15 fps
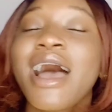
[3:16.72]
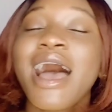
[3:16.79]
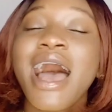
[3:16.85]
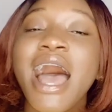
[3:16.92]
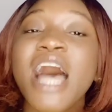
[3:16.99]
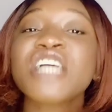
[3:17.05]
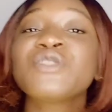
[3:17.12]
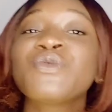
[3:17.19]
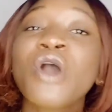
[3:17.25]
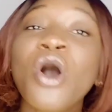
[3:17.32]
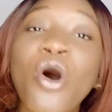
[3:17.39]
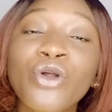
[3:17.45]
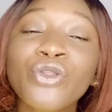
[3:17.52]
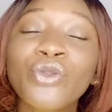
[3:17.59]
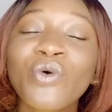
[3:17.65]
As we
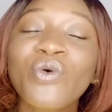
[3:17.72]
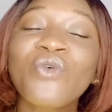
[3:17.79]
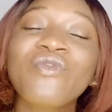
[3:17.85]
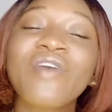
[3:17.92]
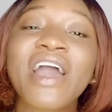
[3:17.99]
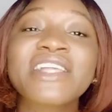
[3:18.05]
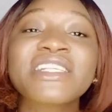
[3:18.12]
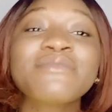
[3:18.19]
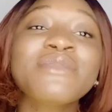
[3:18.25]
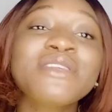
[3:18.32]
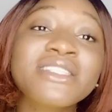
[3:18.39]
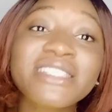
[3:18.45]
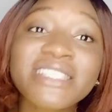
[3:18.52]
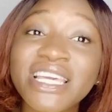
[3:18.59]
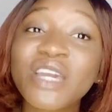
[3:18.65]
all know, vitamin
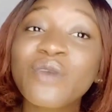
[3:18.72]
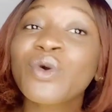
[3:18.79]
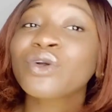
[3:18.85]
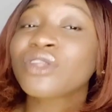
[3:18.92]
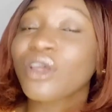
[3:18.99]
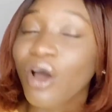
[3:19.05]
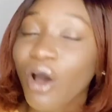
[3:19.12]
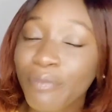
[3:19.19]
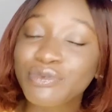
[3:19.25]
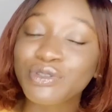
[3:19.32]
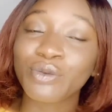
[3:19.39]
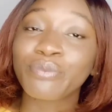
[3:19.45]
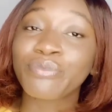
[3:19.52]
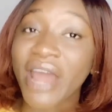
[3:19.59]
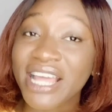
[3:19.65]
C would help
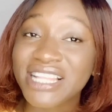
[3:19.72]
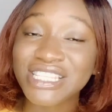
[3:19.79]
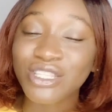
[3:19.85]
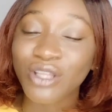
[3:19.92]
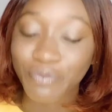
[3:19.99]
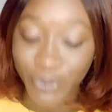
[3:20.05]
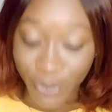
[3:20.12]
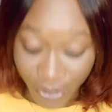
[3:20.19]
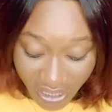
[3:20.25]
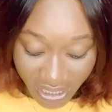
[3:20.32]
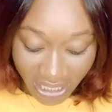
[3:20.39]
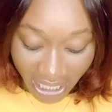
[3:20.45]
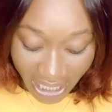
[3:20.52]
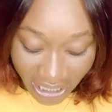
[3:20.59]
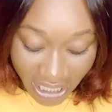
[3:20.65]
to brighten up your
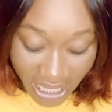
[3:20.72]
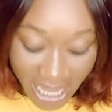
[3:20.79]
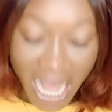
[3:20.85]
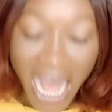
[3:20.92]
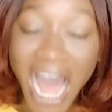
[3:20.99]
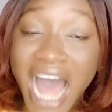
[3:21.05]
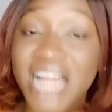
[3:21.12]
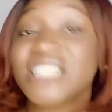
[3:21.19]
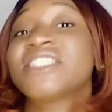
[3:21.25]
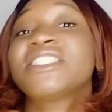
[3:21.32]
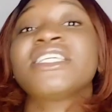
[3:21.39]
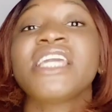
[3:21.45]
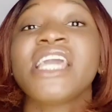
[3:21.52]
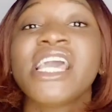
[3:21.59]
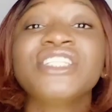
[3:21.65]
skin,
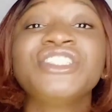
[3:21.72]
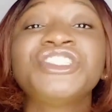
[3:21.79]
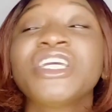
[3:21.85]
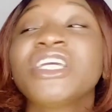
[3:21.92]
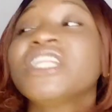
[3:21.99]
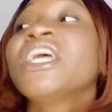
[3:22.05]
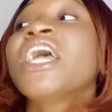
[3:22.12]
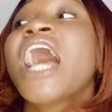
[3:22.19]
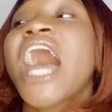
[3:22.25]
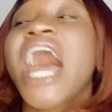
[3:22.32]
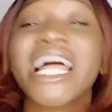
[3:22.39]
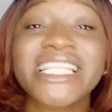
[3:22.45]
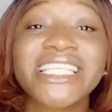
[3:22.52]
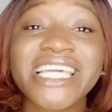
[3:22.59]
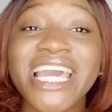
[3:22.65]
anti-aging,
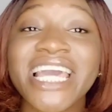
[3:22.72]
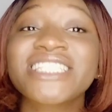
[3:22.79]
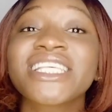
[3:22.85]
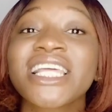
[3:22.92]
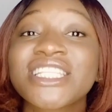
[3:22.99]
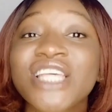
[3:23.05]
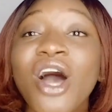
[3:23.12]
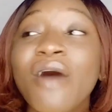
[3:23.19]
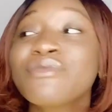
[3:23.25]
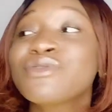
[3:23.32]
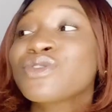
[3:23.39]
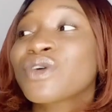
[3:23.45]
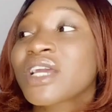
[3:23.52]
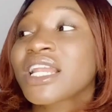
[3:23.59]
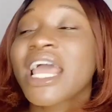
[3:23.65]
and yes, it helps
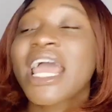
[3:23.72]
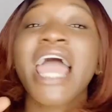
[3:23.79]
to clear